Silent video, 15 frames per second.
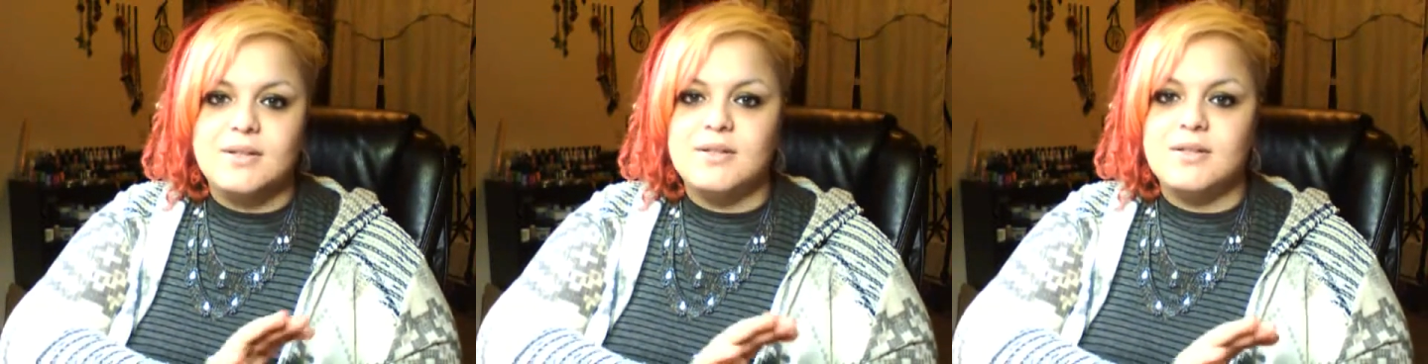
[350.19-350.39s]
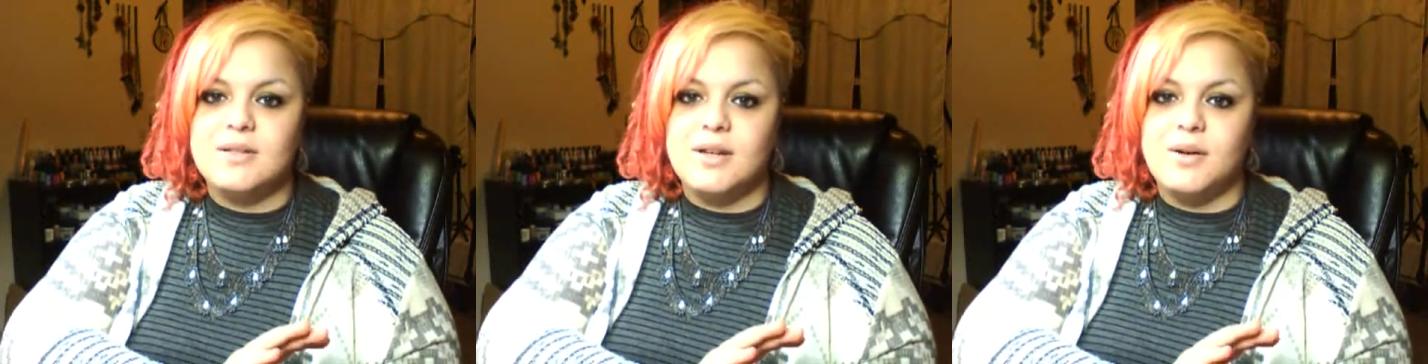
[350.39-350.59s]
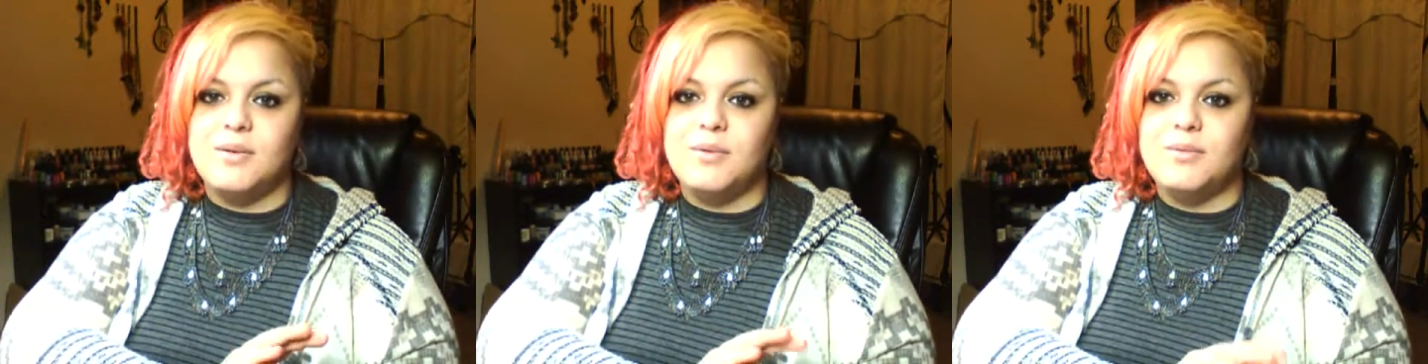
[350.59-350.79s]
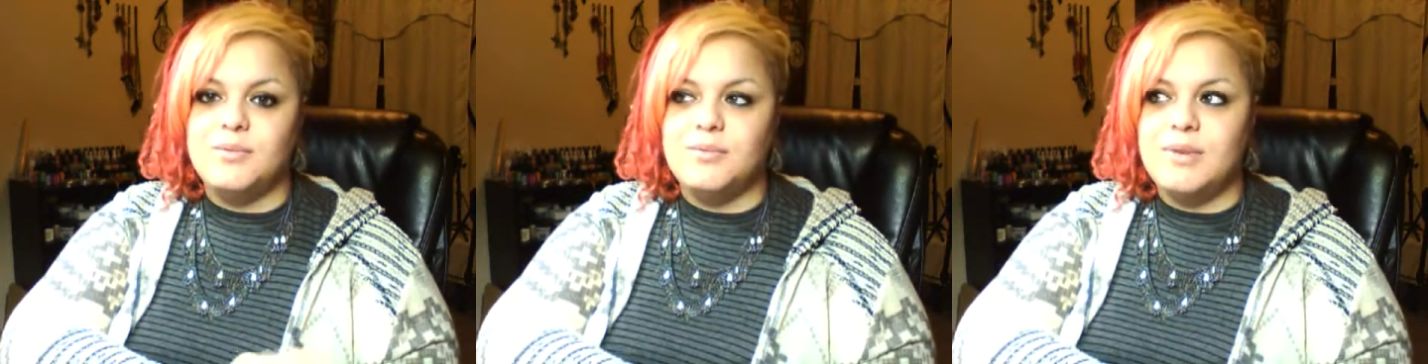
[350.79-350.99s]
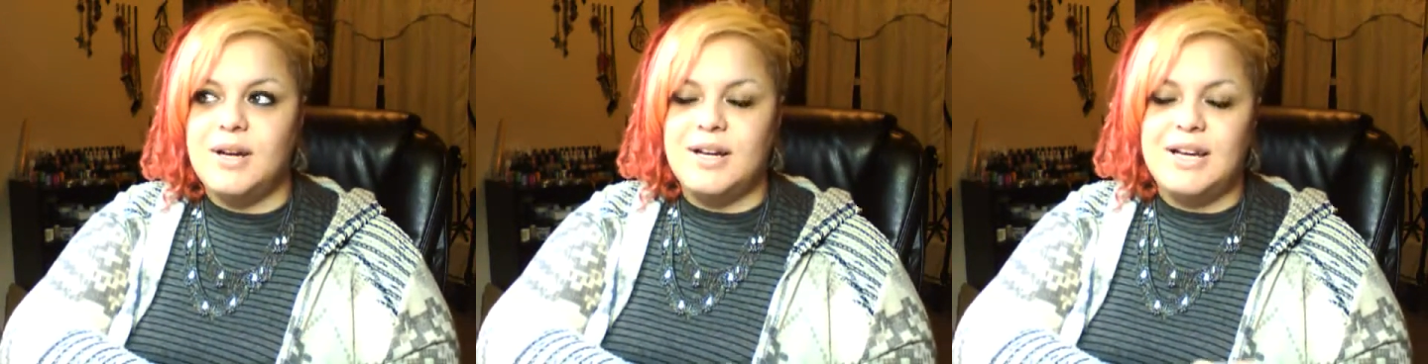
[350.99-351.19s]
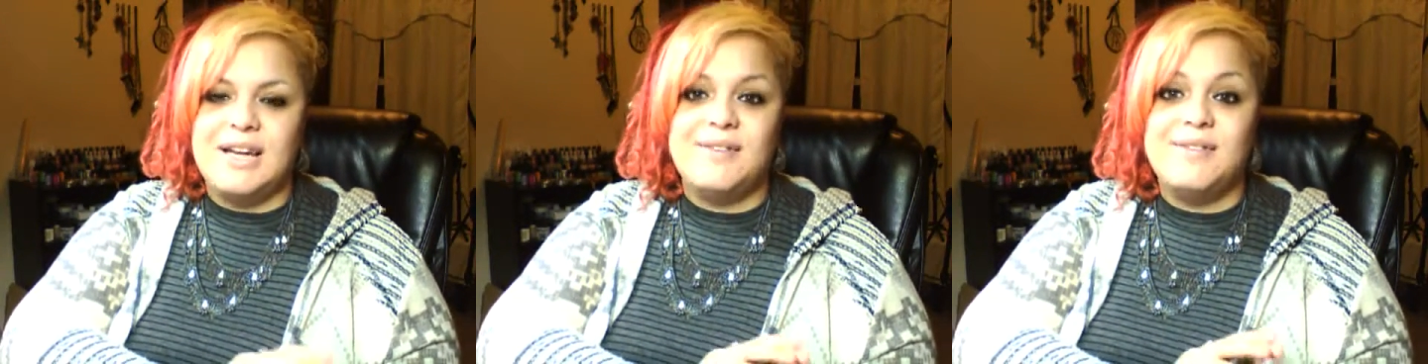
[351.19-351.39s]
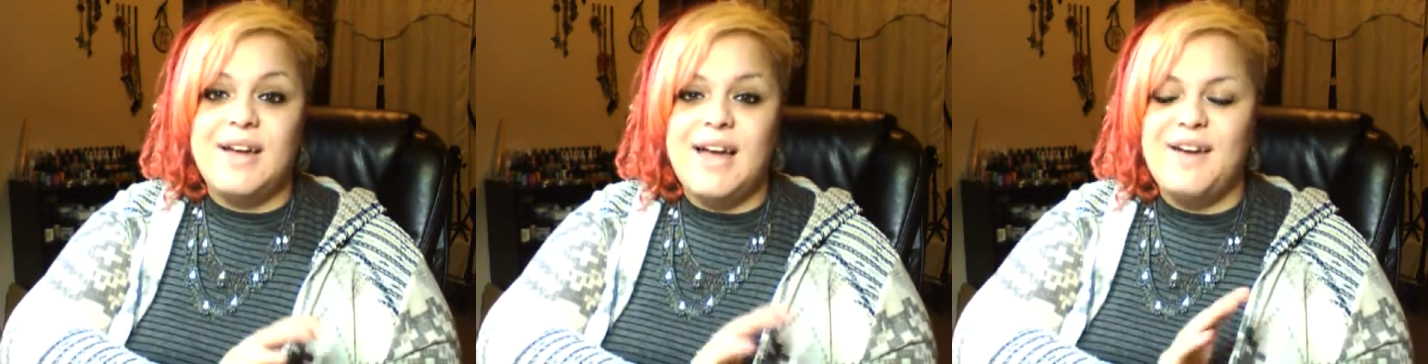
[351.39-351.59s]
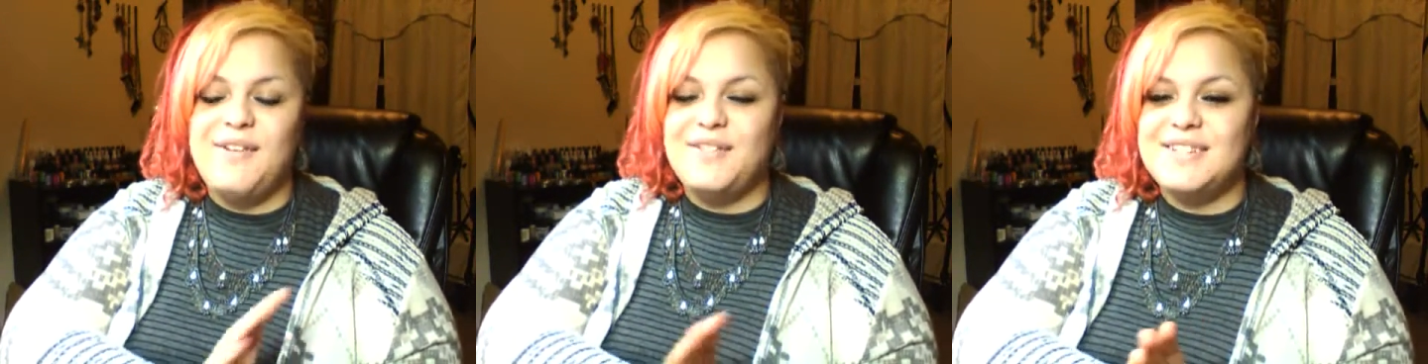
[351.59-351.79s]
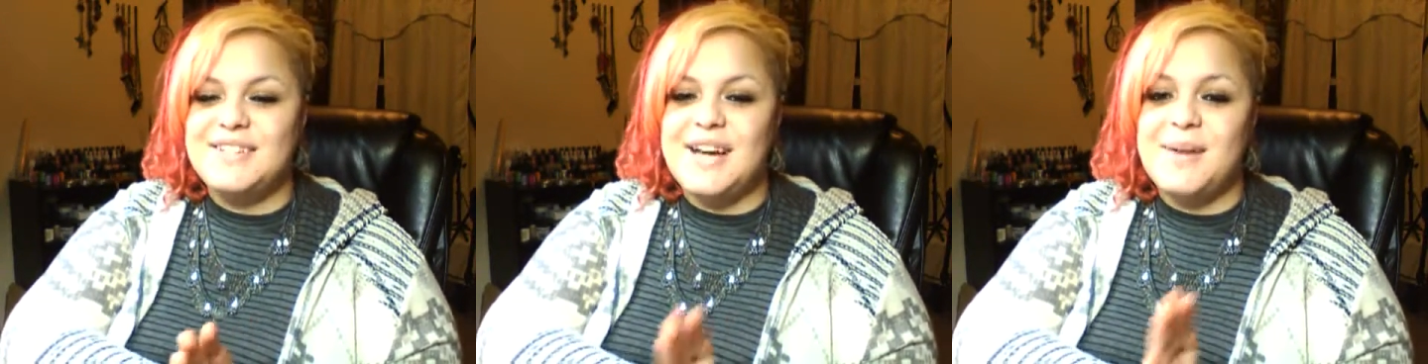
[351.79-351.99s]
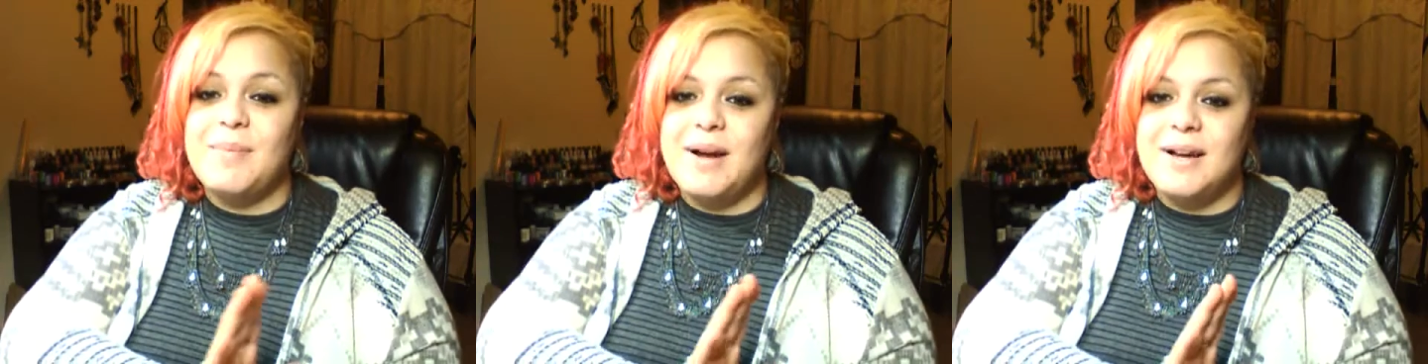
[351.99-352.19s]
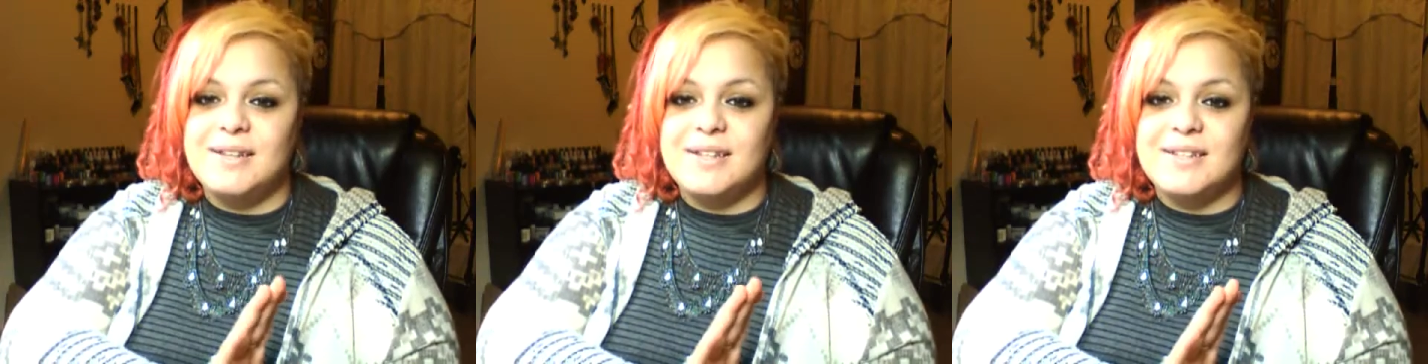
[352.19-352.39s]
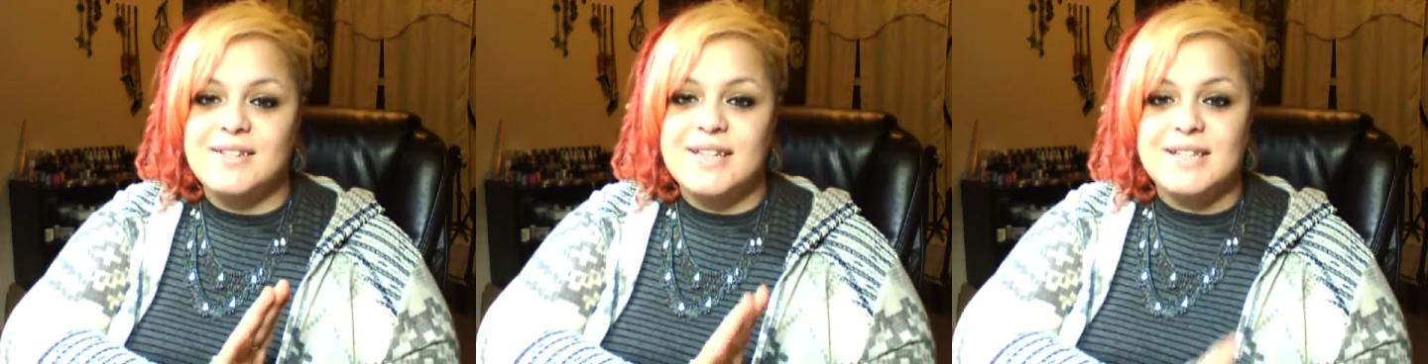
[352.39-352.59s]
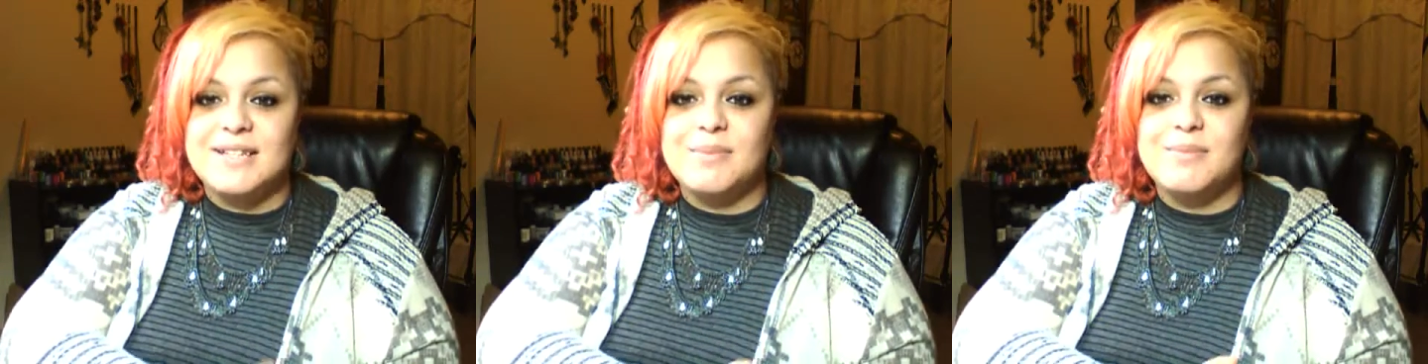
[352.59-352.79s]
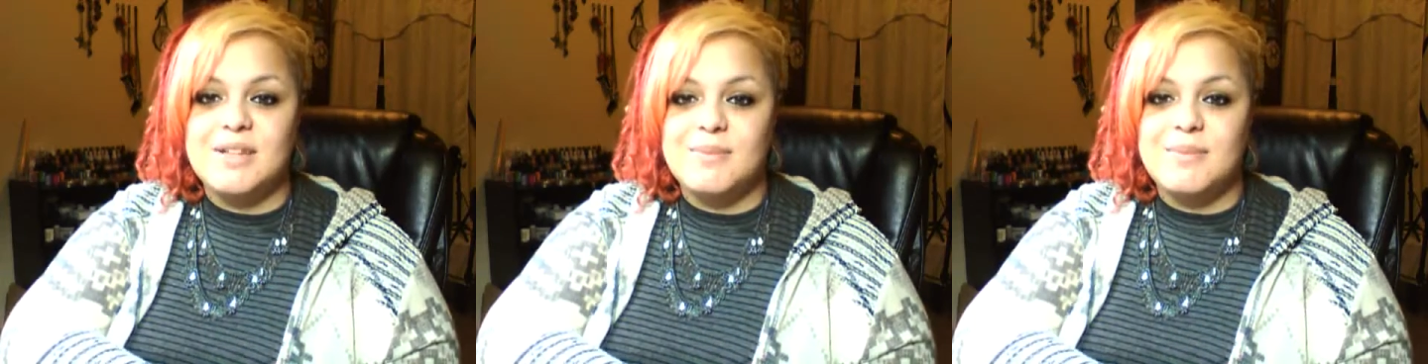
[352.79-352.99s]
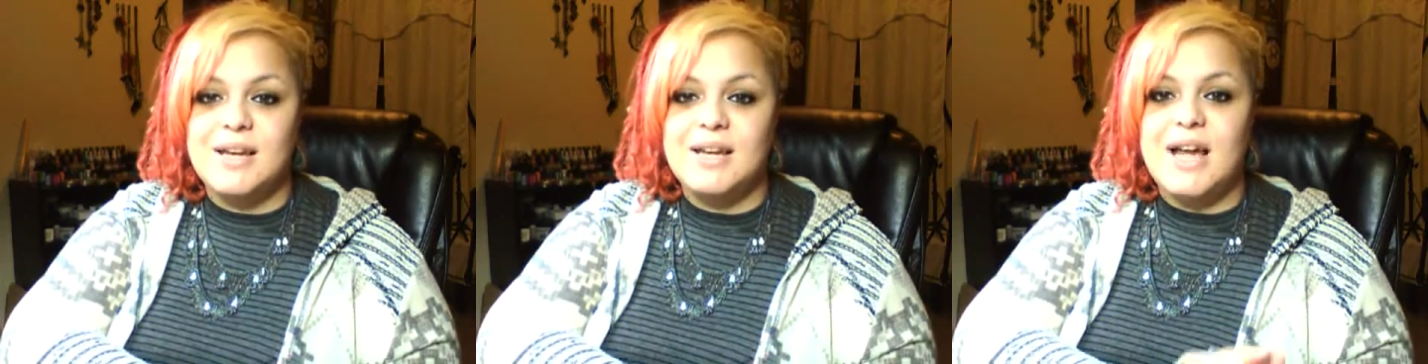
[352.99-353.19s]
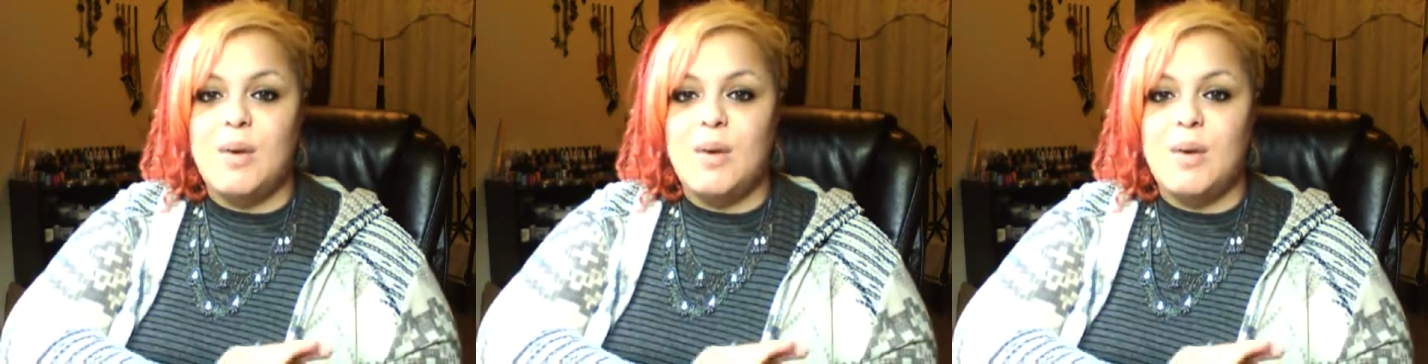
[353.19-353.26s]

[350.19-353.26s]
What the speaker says: So, and even every time I did say something mean,